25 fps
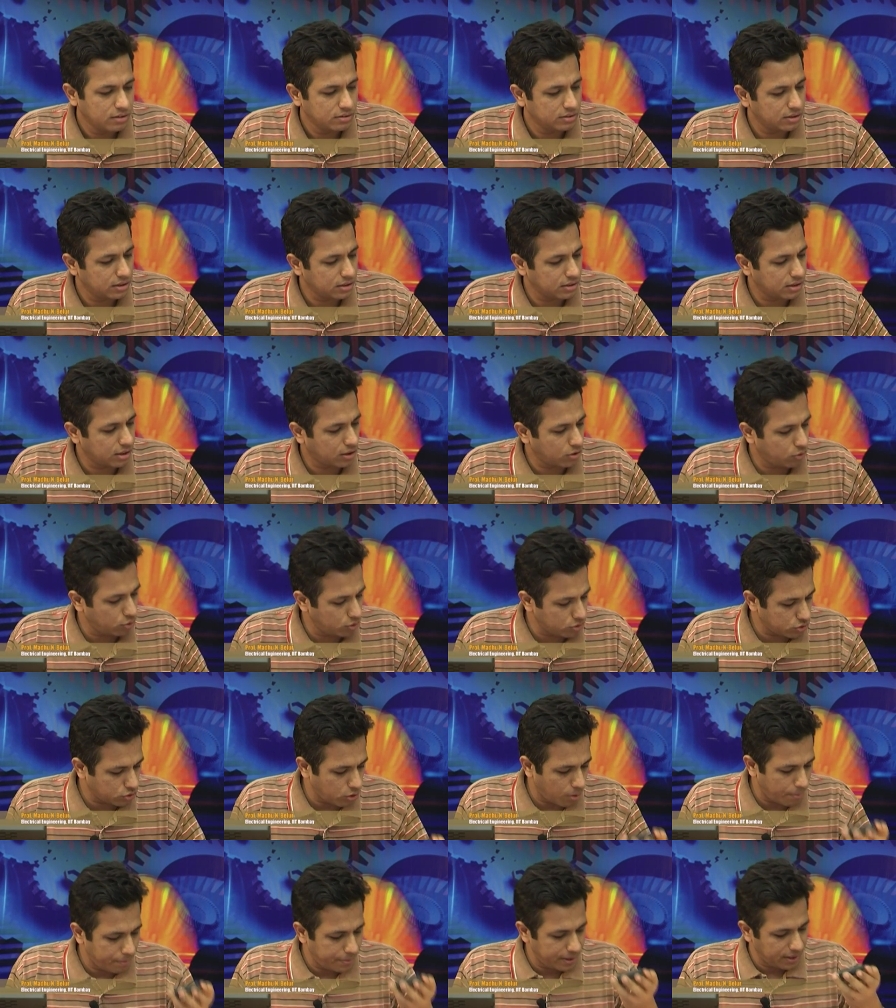the, the close
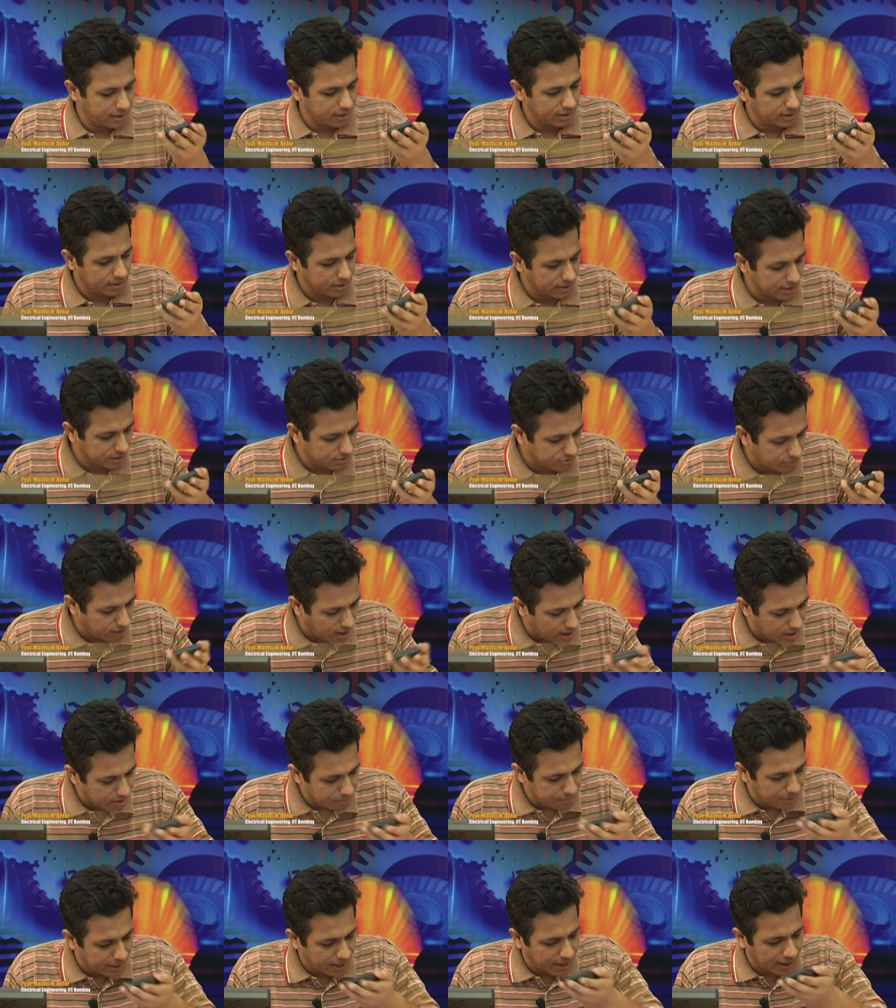competitor is
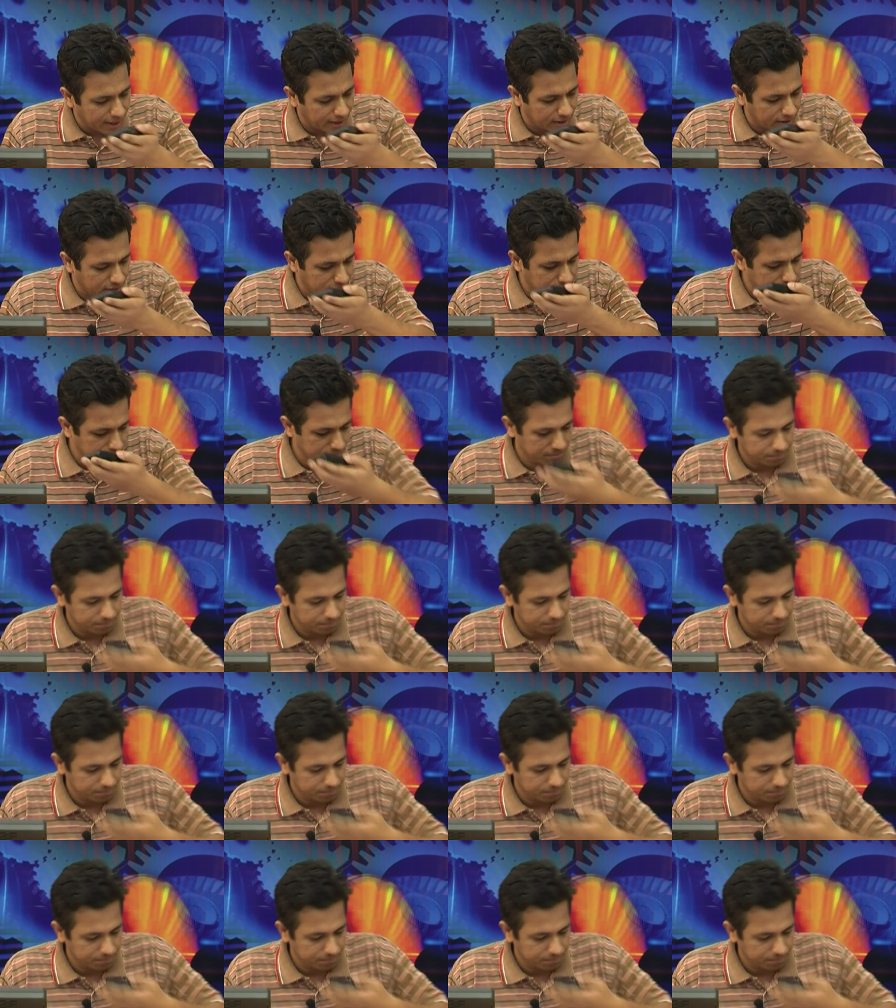far behind.